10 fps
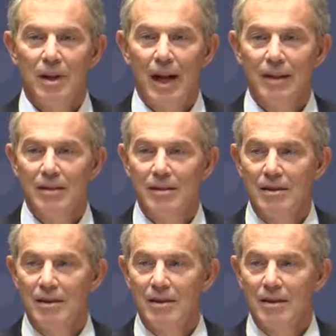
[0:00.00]
and
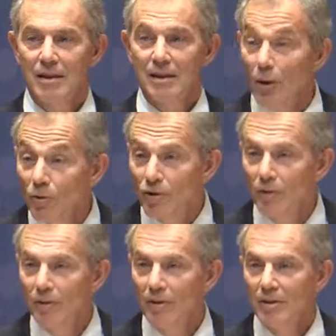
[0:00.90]

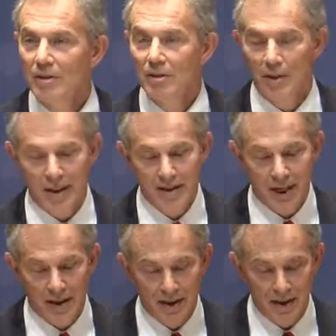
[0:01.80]
cultural to an
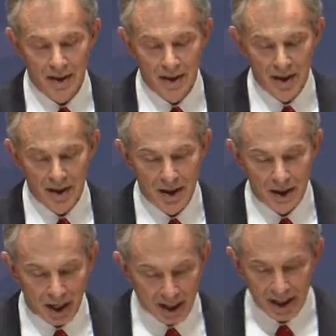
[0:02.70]
extent.
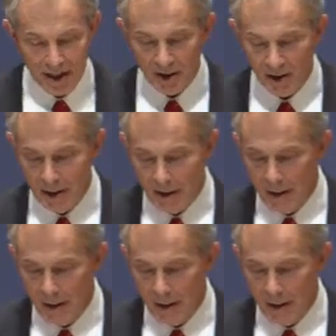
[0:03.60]
I can never